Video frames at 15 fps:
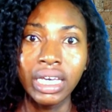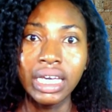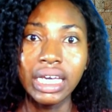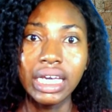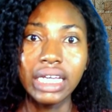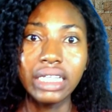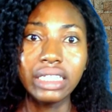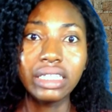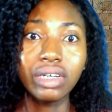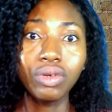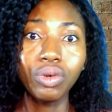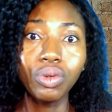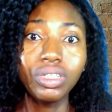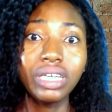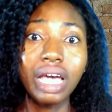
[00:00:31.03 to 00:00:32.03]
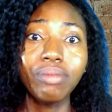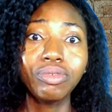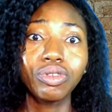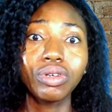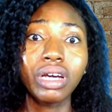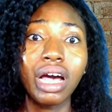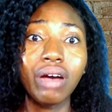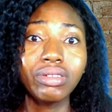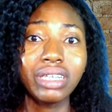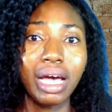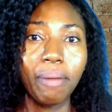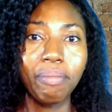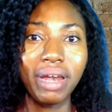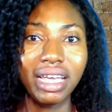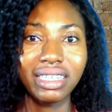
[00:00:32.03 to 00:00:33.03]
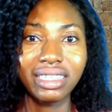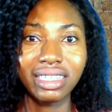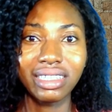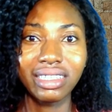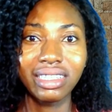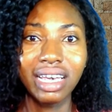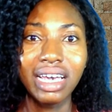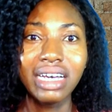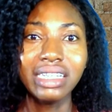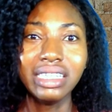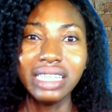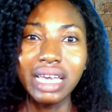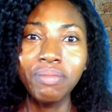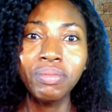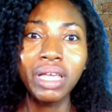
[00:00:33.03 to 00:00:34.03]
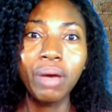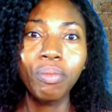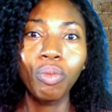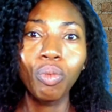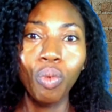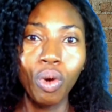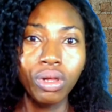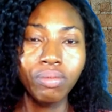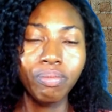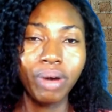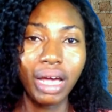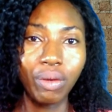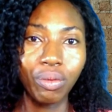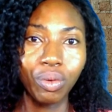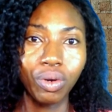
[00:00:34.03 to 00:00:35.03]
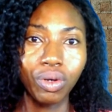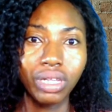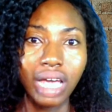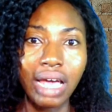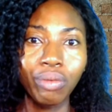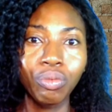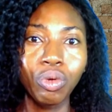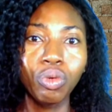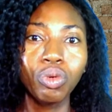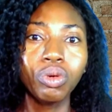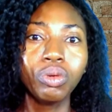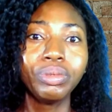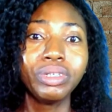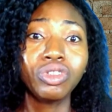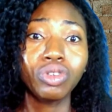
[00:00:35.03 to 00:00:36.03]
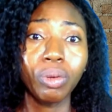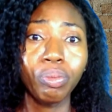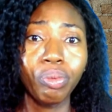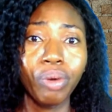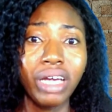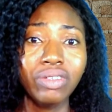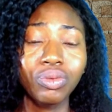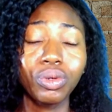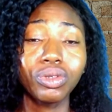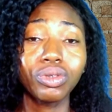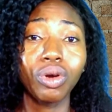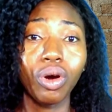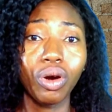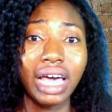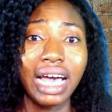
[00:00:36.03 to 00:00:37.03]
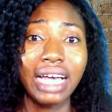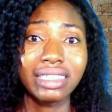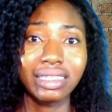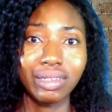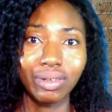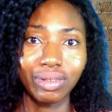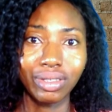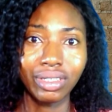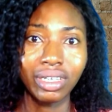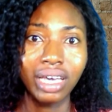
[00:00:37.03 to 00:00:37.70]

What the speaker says: It is a good time to count our blessings, name them one by one, and we will be surprised what God has done.